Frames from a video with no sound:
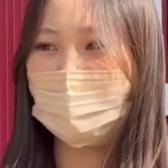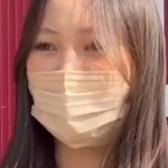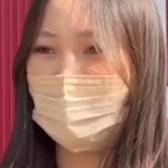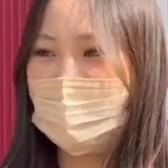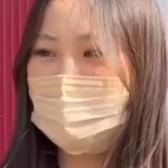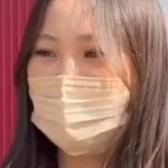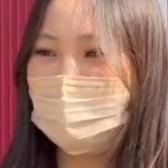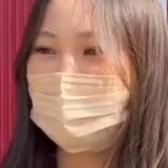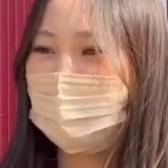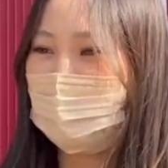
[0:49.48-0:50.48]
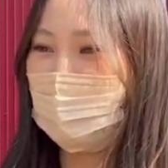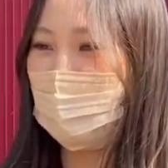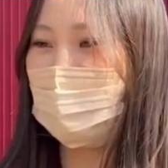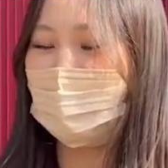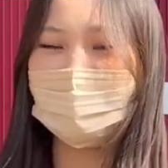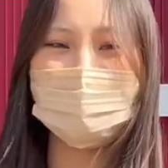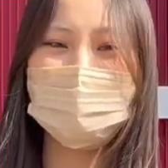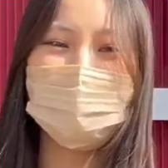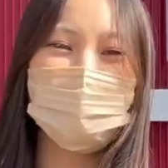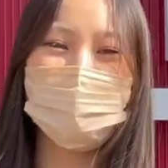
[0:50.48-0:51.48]
Fashion, boba, and
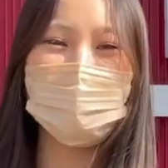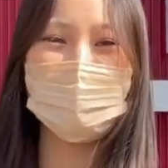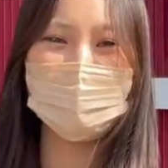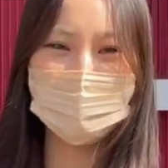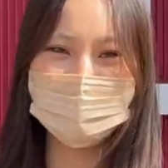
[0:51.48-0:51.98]
social media.